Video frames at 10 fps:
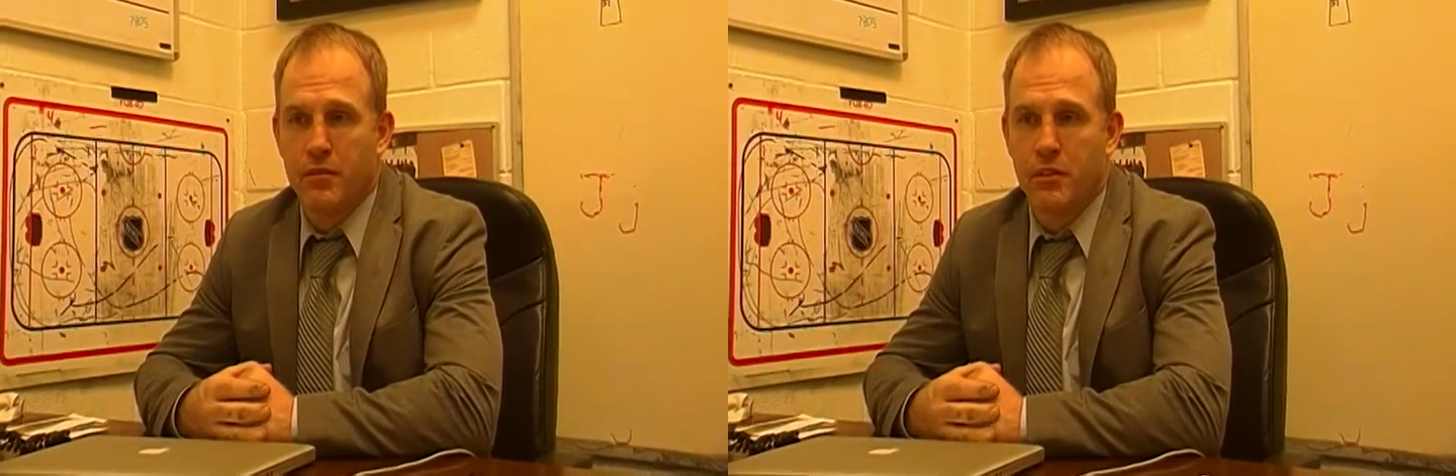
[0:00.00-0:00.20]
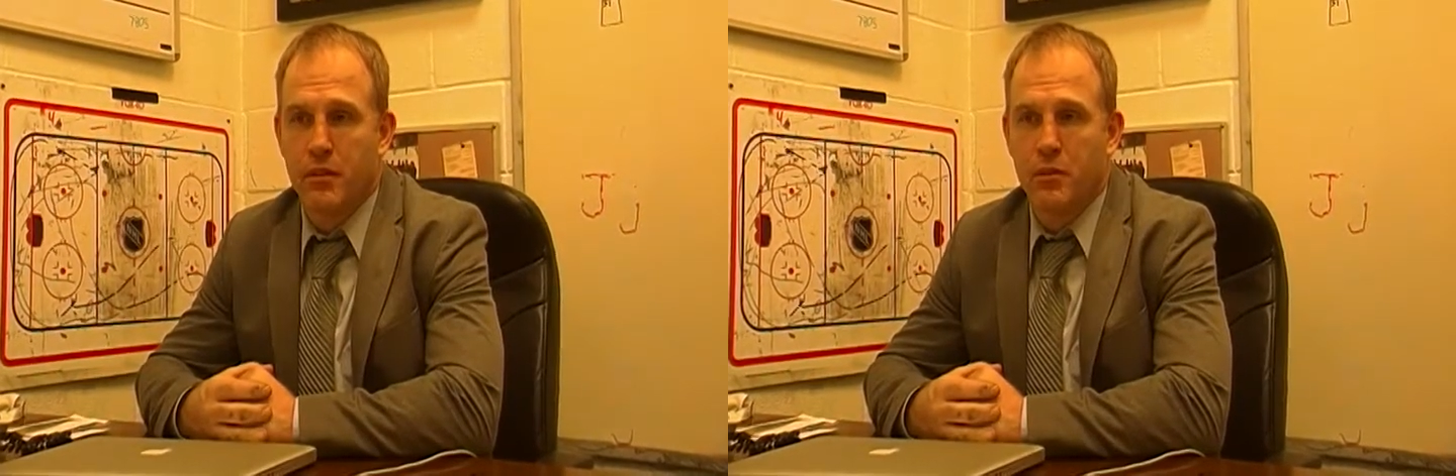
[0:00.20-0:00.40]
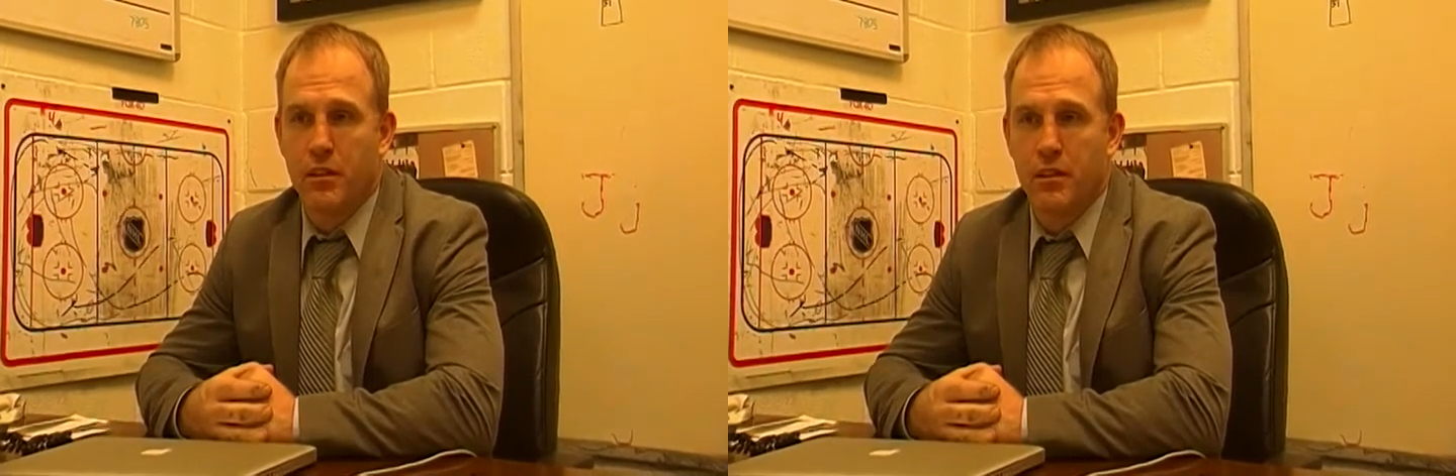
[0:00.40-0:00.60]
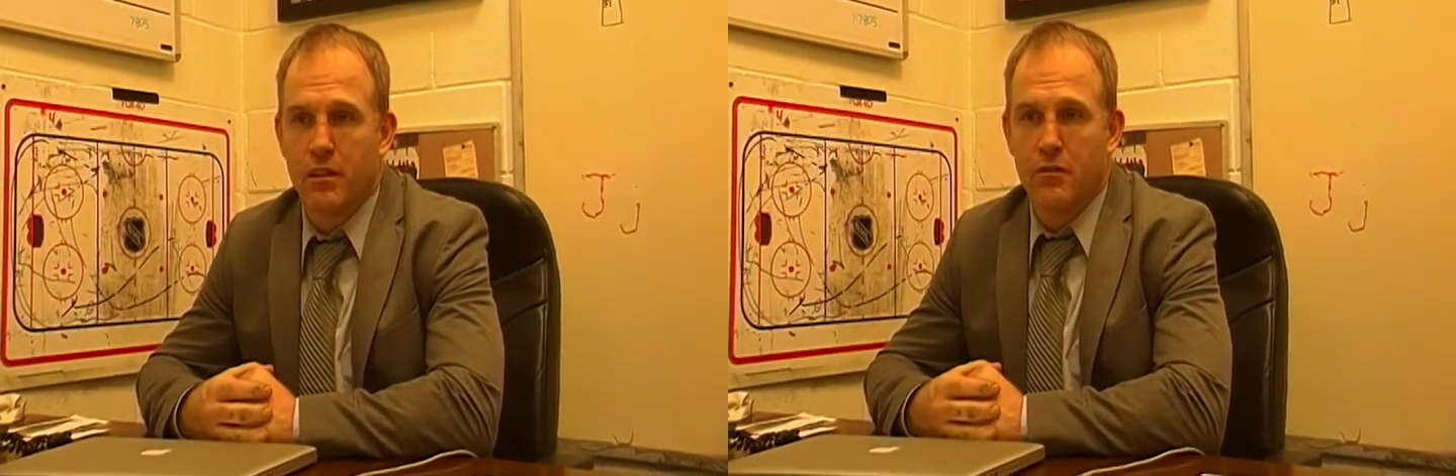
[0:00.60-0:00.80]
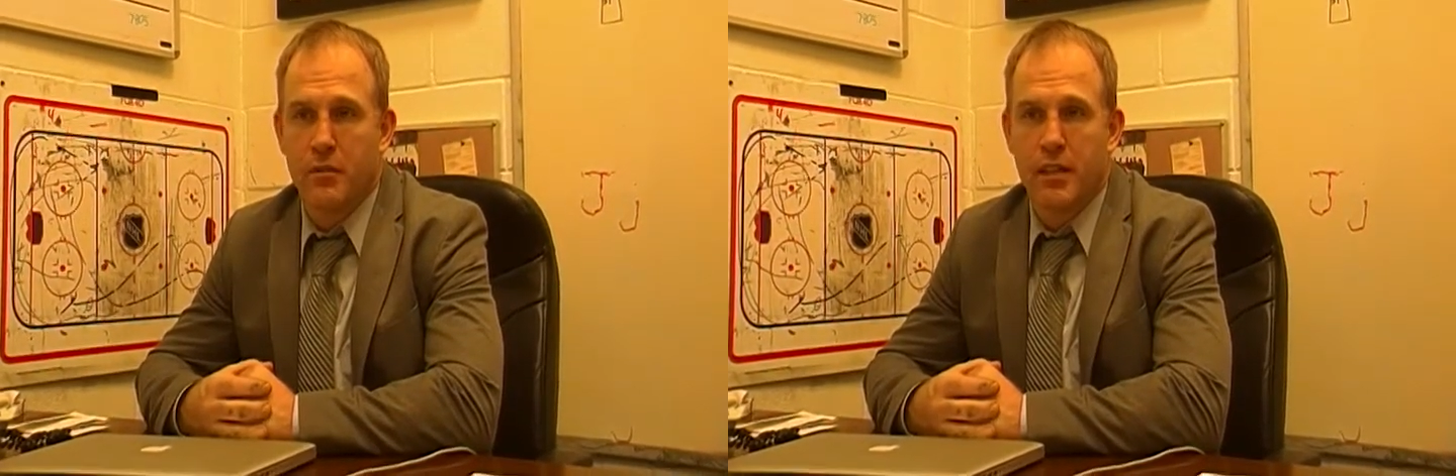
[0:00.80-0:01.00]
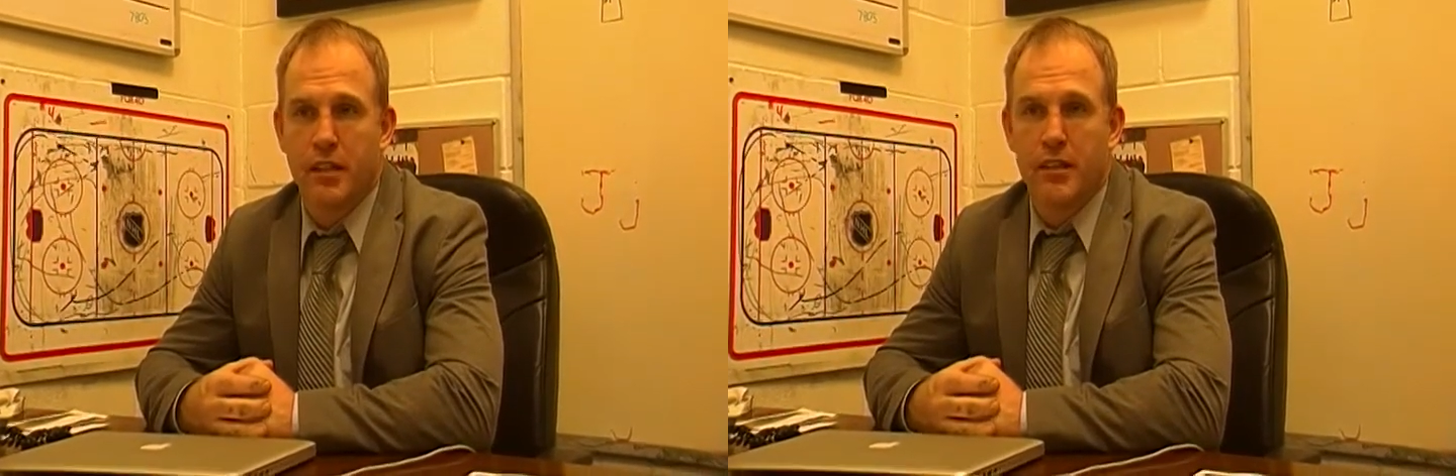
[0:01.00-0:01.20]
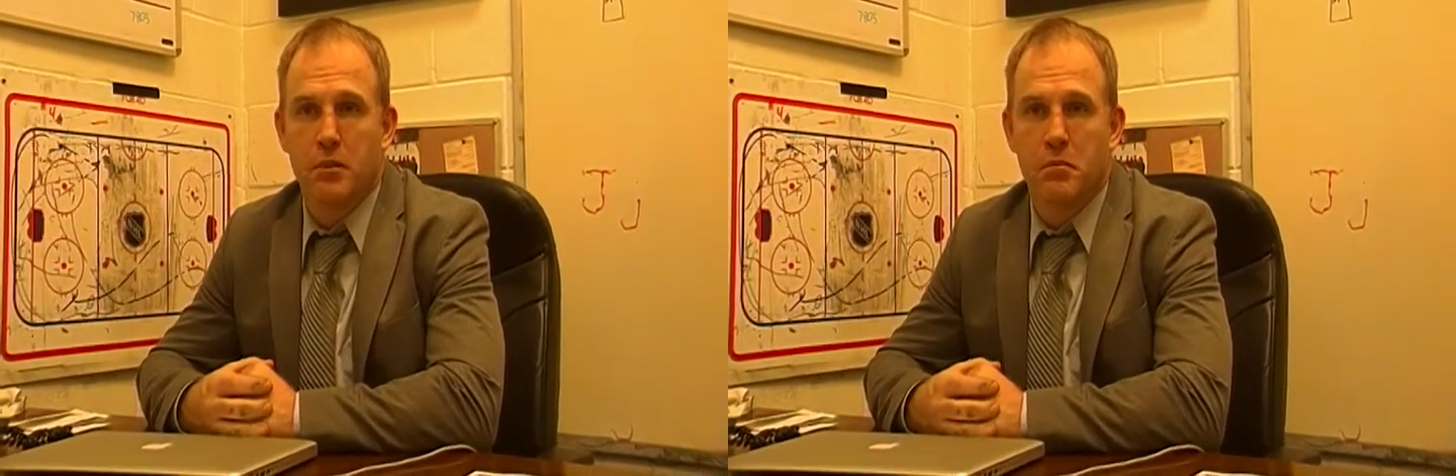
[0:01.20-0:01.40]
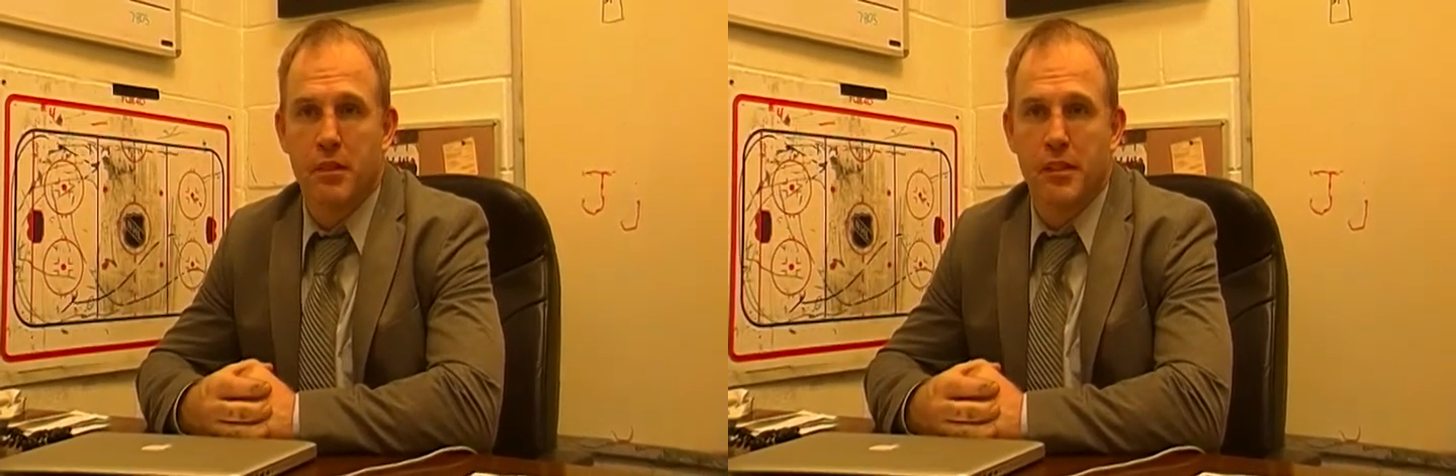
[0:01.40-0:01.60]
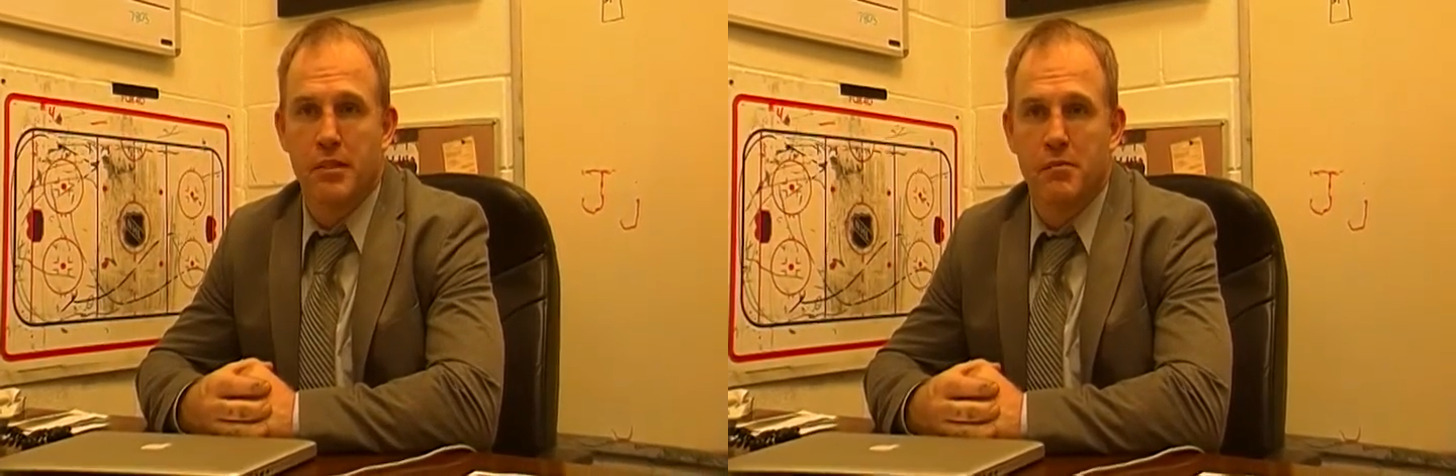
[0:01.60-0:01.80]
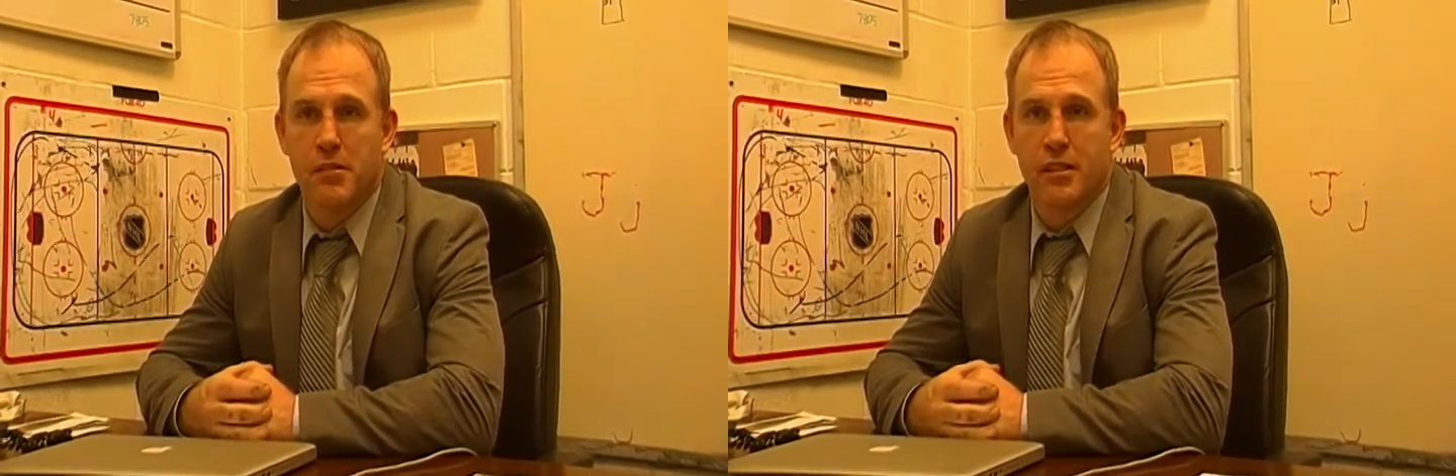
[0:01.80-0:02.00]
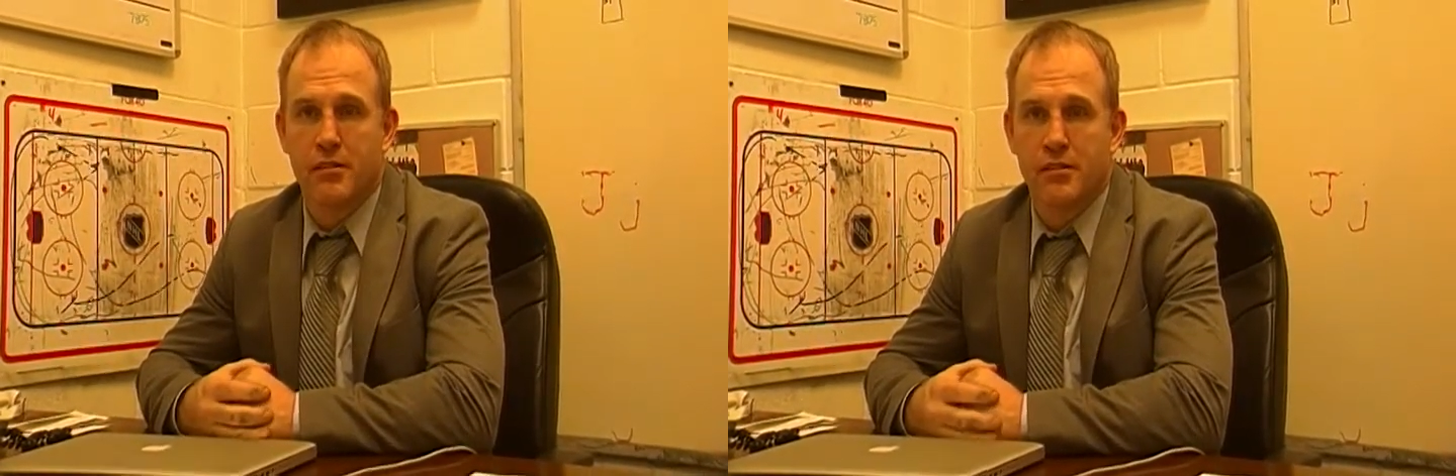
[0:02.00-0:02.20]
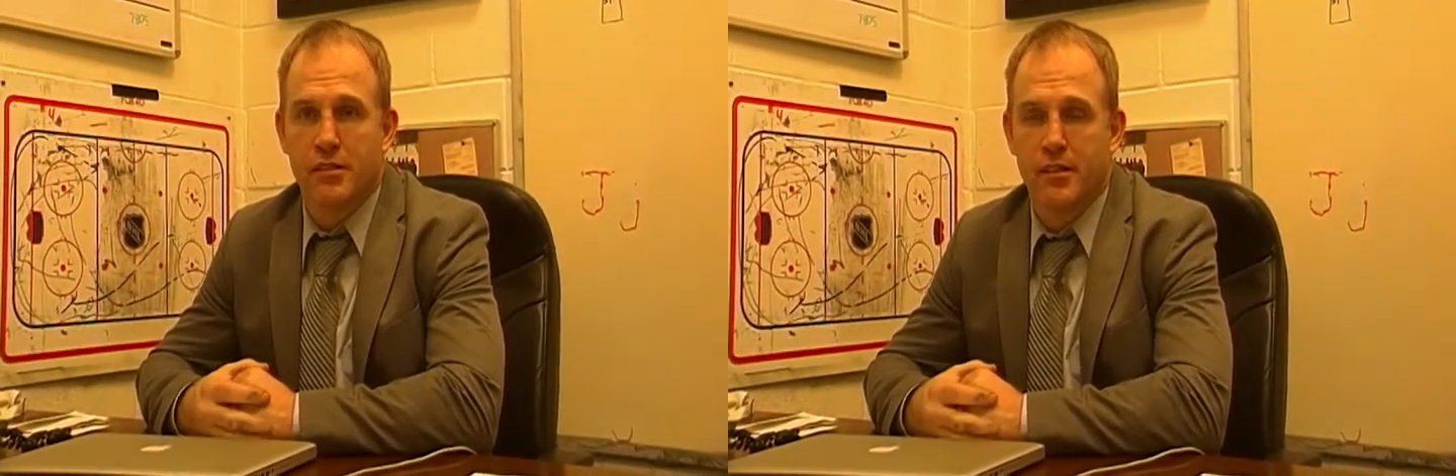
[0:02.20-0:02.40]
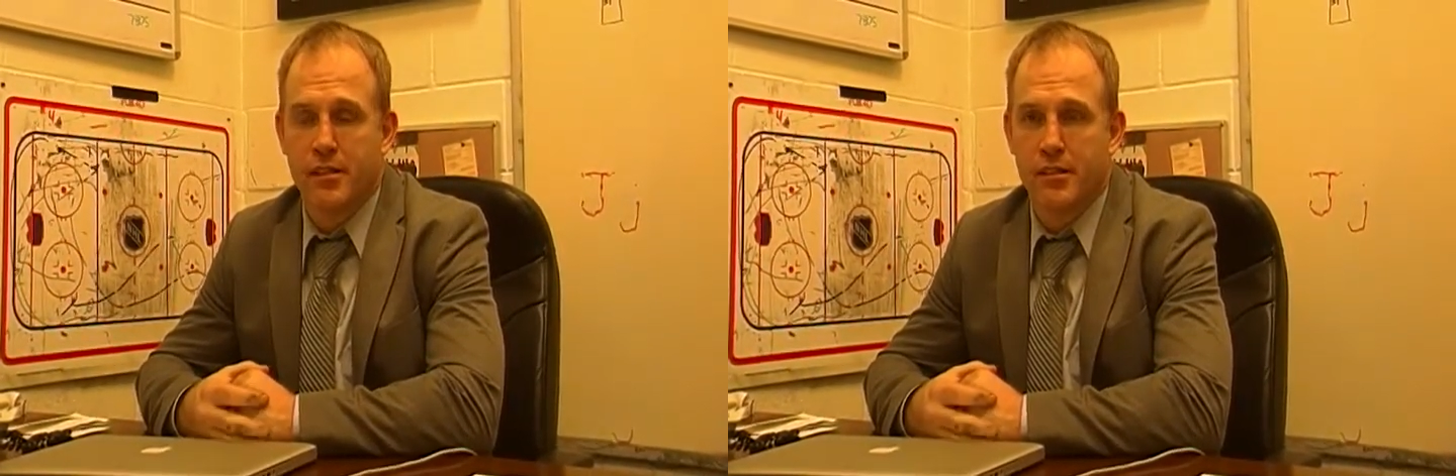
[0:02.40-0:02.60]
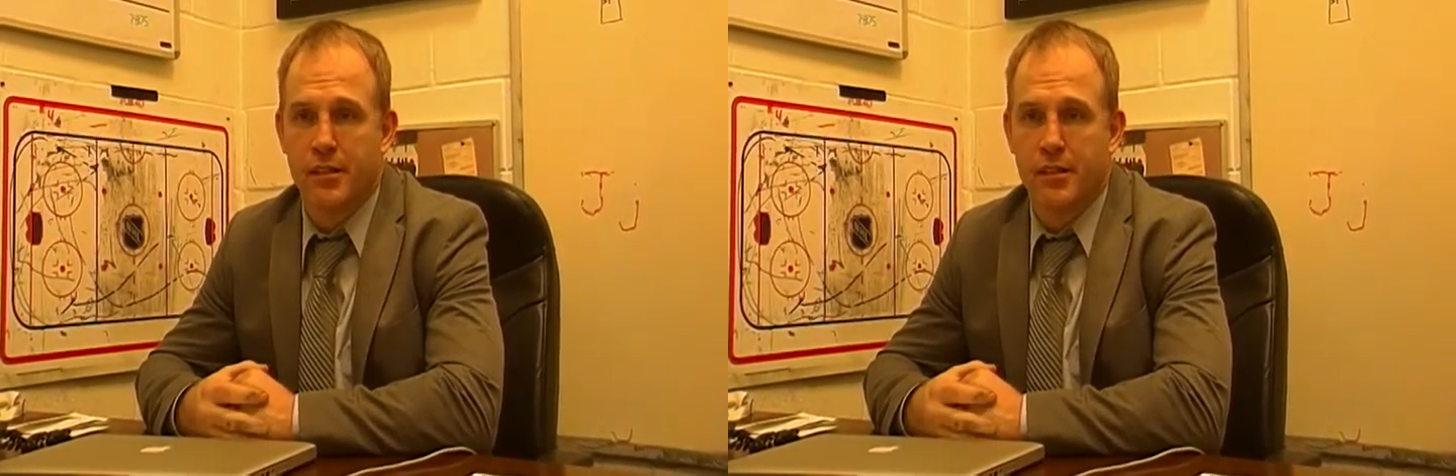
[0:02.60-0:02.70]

very well of making good plays themselves.